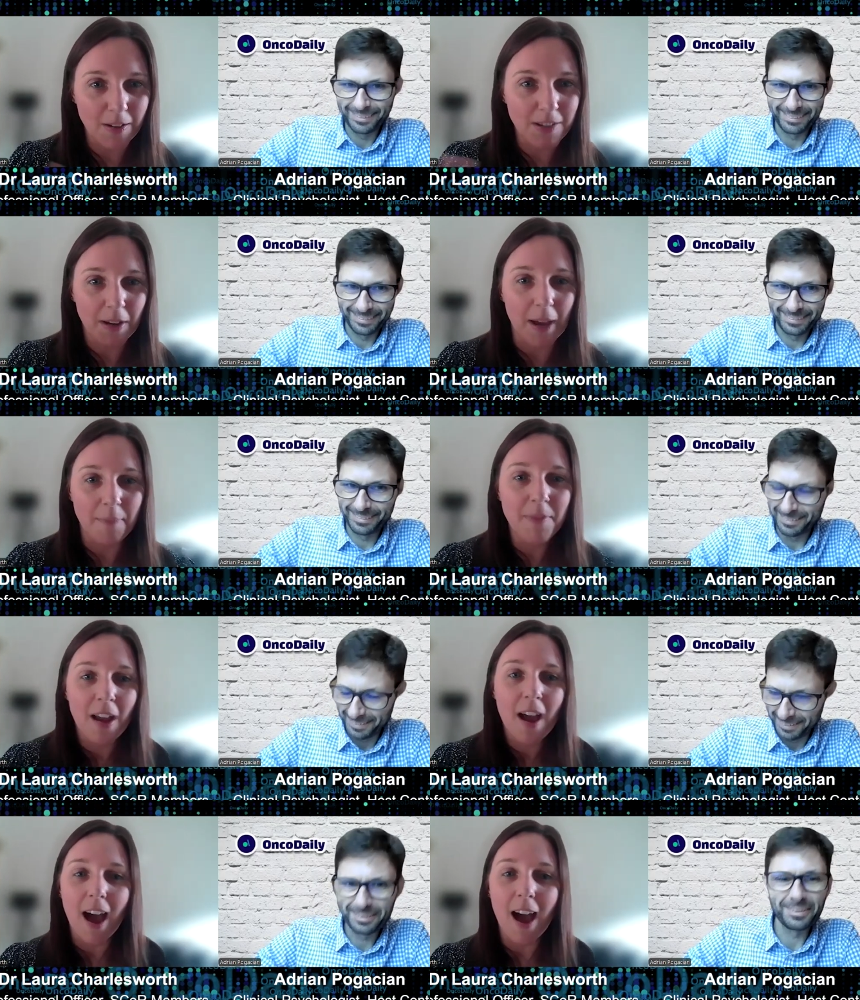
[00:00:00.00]
Speaker 1: No, it's
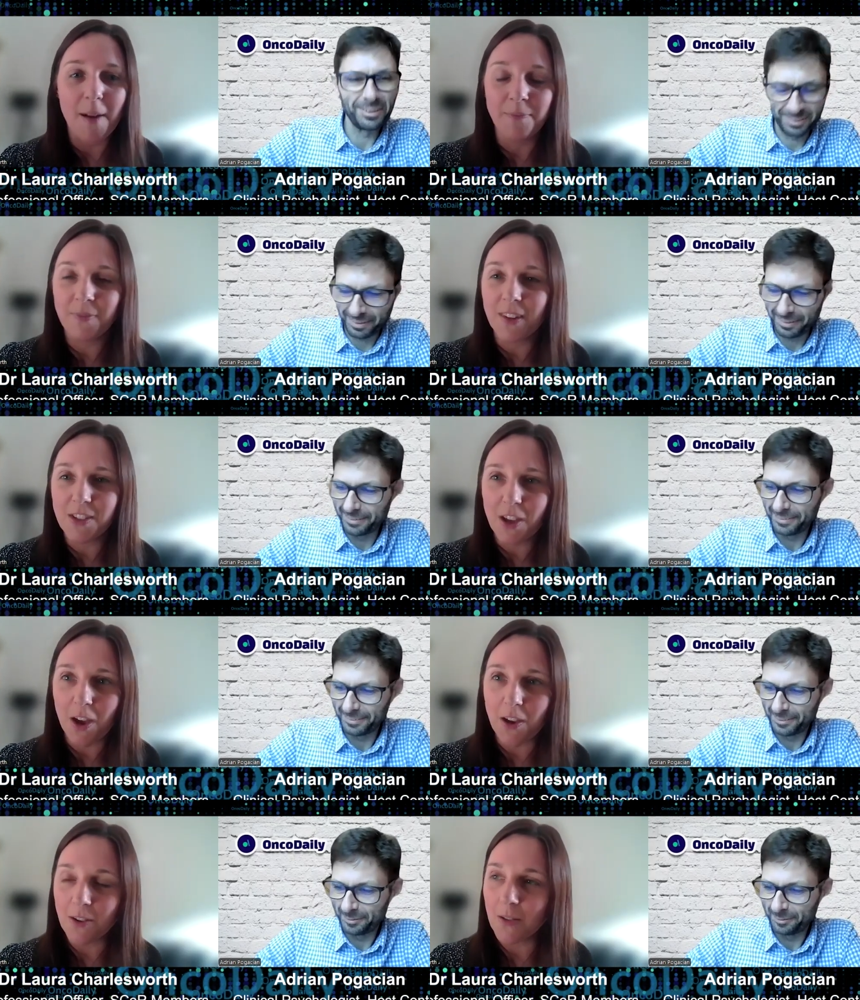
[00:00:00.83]
okay. Um,
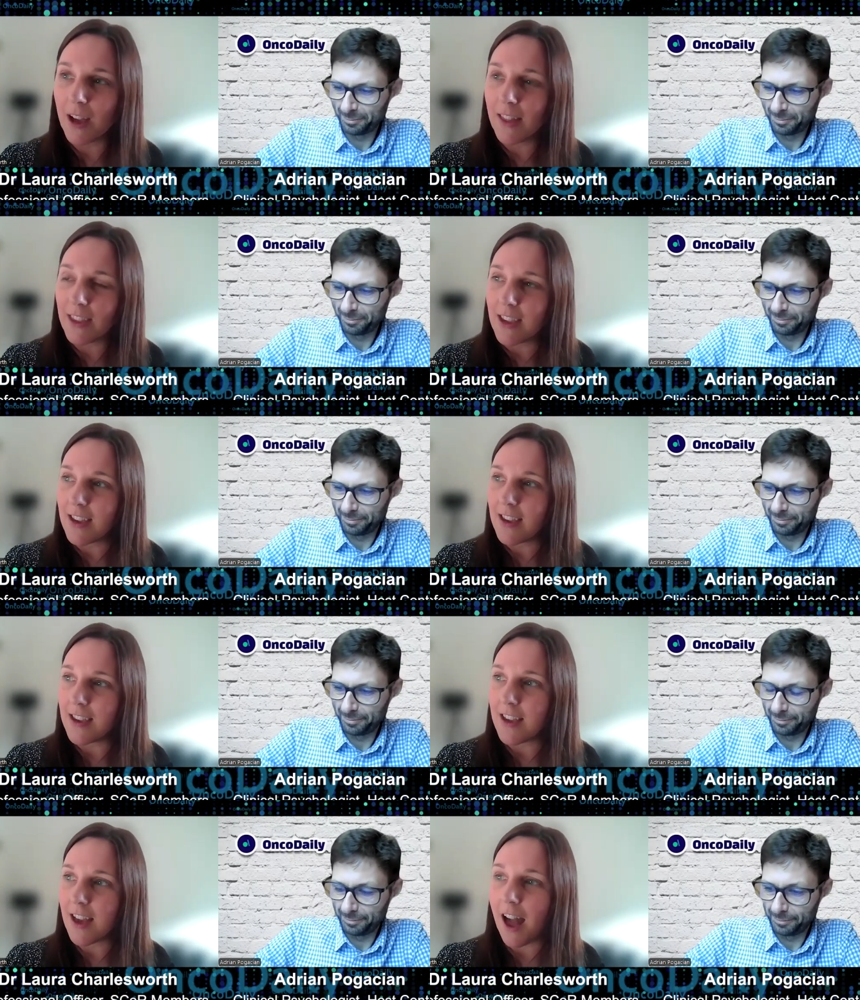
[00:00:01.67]
so
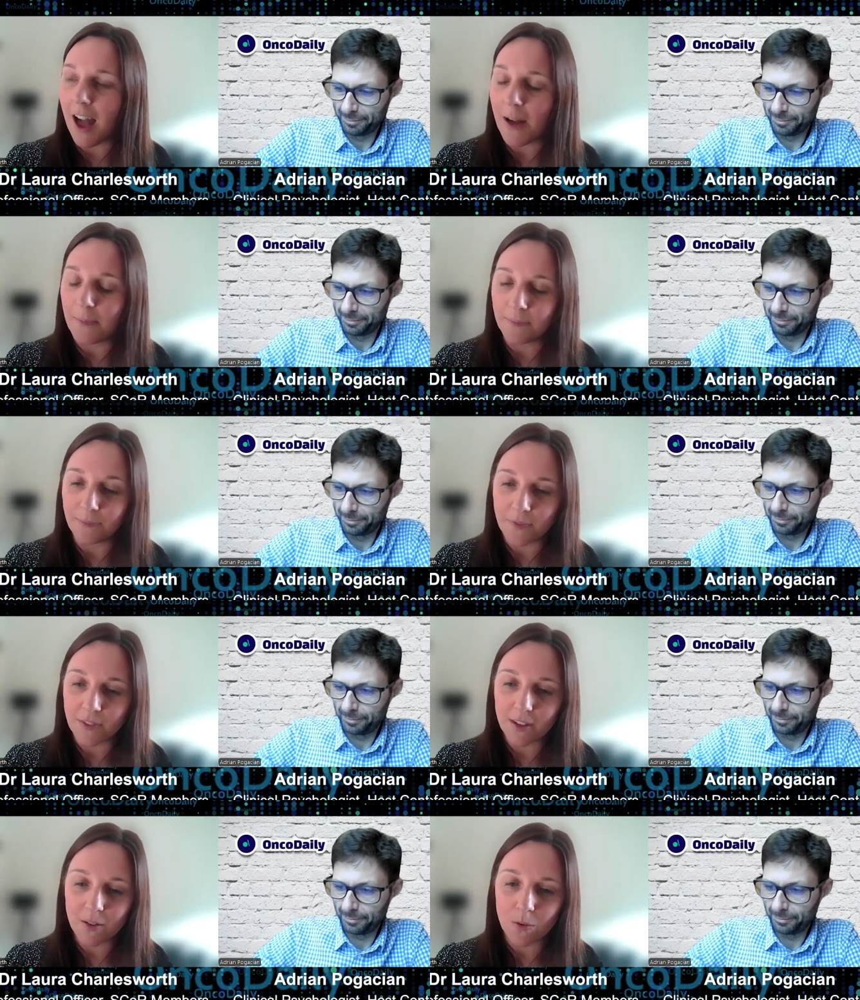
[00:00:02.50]
the um,